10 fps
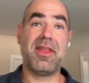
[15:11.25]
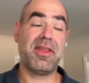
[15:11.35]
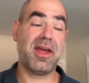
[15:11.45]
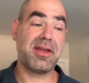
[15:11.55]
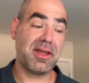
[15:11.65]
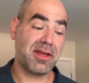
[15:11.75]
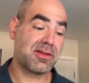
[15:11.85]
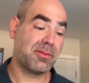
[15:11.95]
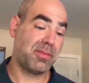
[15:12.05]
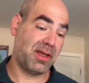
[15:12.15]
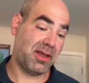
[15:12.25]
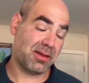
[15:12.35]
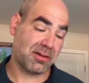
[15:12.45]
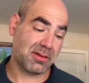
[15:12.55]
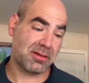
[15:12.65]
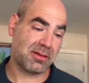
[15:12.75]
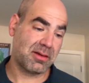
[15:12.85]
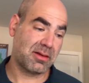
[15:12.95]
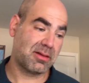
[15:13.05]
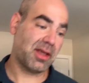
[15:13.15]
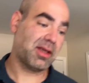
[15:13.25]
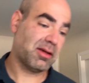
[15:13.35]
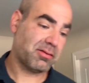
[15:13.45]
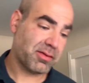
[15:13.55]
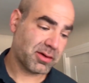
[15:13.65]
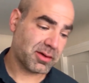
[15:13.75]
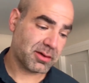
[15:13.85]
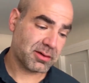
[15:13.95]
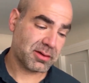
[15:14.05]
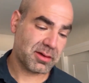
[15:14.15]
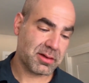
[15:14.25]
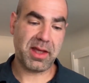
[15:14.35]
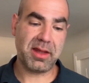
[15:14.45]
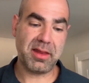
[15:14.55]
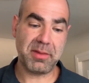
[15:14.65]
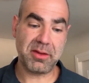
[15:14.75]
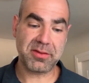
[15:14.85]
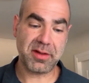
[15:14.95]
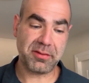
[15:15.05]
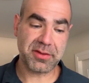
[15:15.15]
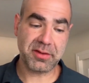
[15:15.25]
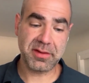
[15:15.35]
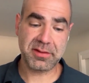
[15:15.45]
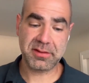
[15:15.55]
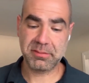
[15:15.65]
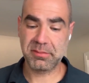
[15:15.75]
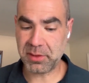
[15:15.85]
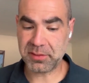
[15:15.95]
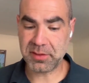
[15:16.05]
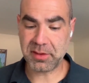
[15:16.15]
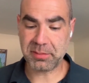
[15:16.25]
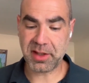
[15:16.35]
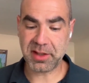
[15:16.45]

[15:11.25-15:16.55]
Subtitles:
And then the idea to be taking it further, making them either self-service, built into the